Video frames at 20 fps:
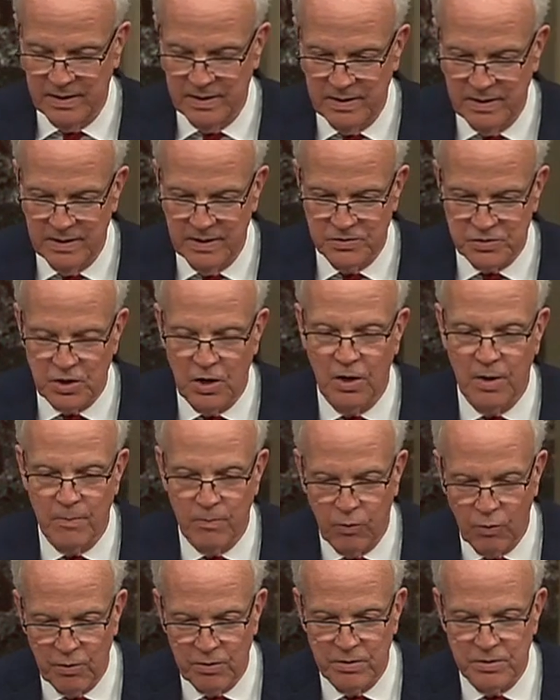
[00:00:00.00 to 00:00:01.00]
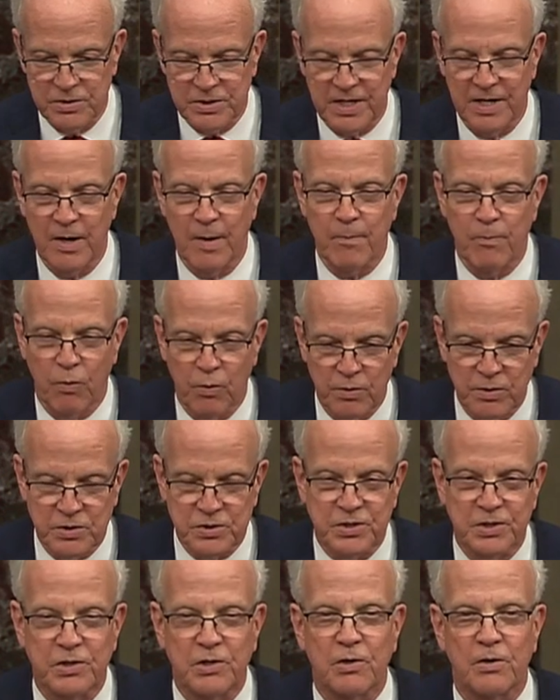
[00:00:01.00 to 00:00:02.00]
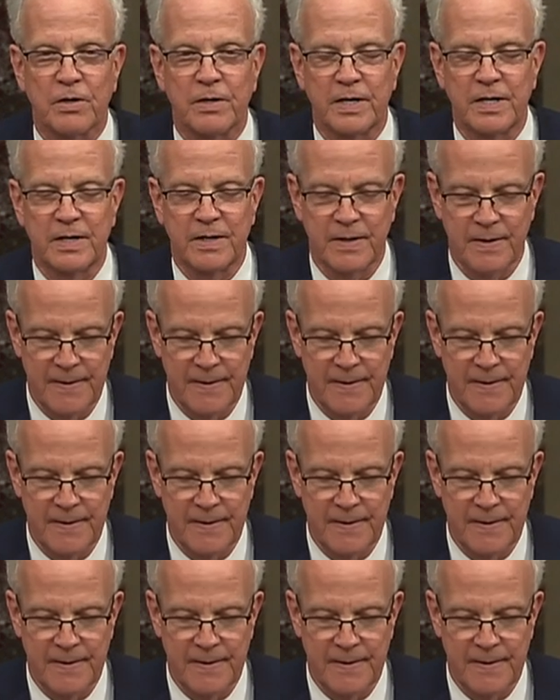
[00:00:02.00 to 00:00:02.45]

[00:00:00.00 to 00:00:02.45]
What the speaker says: is our borders and our border security.